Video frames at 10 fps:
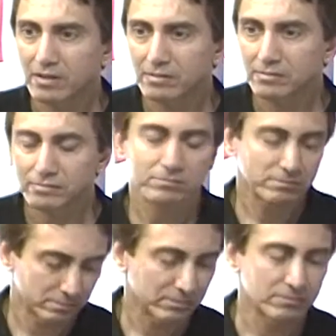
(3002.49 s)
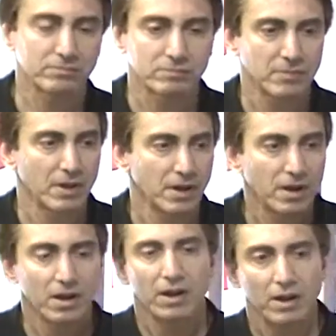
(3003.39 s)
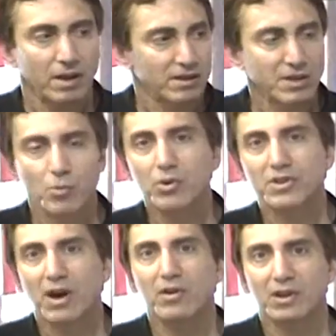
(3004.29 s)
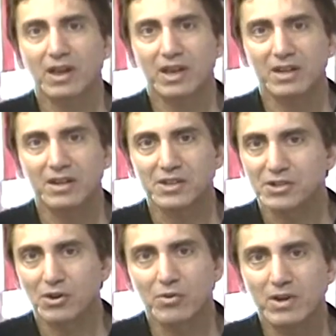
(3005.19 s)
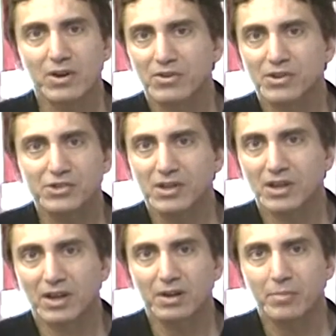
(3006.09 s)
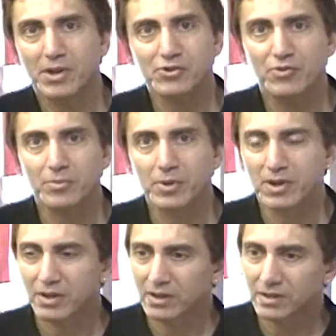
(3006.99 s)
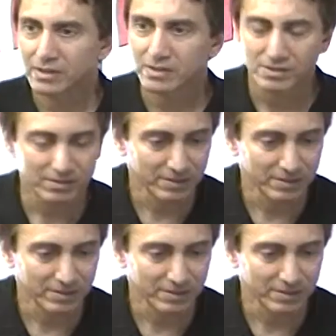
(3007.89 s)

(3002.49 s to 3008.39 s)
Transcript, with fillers: Exactly. Exactly. See, we're telling it like it is. You don't hear this on, on mainstream media. Yes.